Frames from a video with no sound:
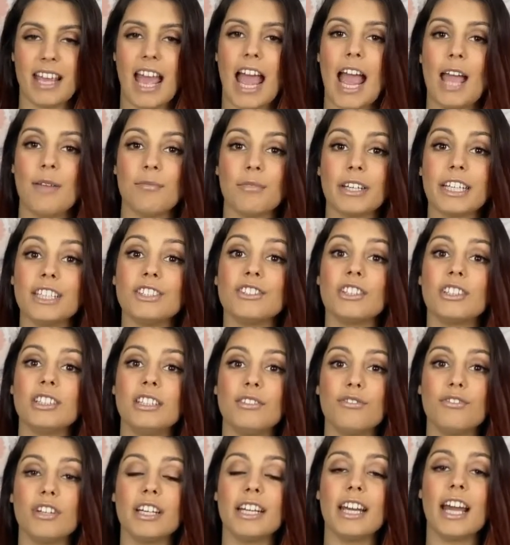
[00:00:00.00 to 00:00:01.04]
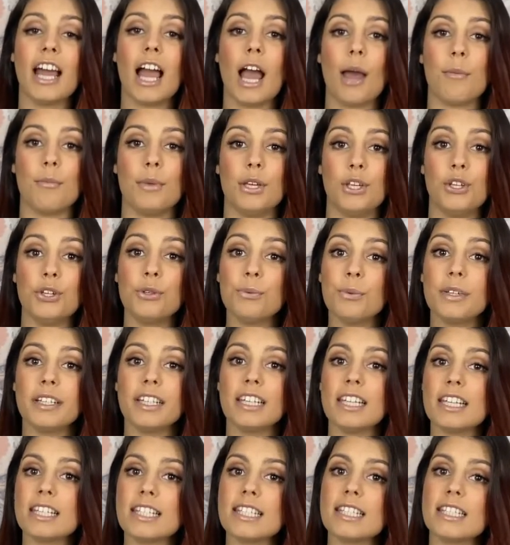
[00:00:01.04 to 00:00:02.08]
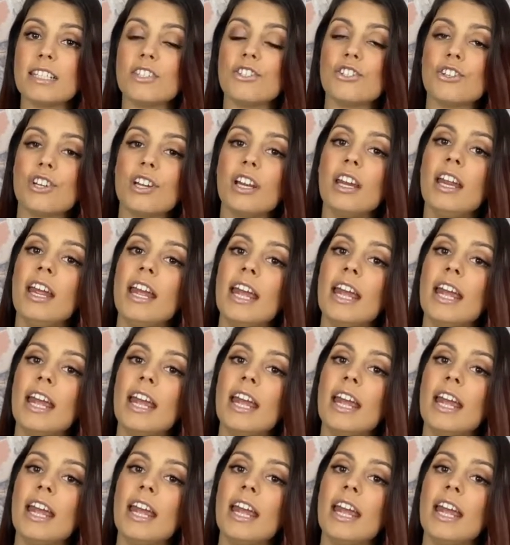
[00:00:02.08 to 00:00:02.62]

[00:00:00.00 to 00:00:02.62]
I'm Rita.Rita, I'm a urban keys teacher,